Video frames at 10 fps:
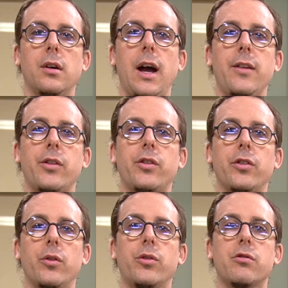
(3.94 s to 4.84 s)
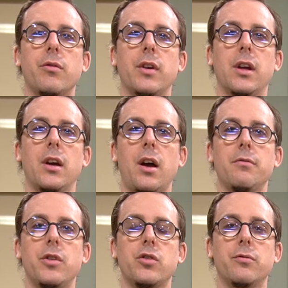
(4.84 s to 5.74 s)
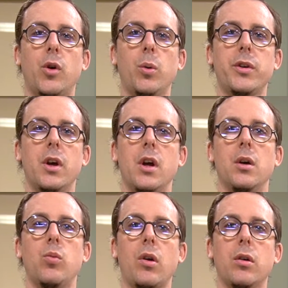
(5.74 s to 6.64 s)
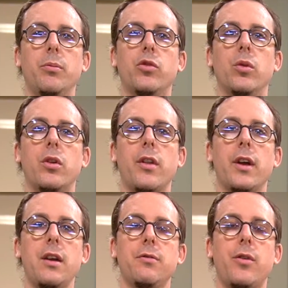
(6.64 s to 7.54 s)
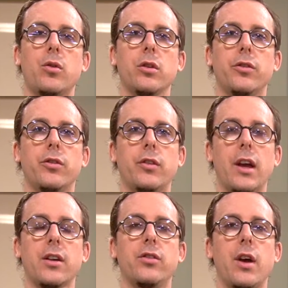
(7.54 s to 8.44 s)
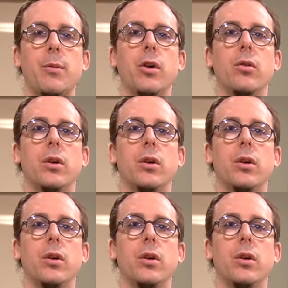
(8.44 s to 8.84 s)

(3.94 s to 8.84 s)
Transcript: Hi, this is Luke Scriven here at Vision Forward. Welcome to another In Focus tech demo.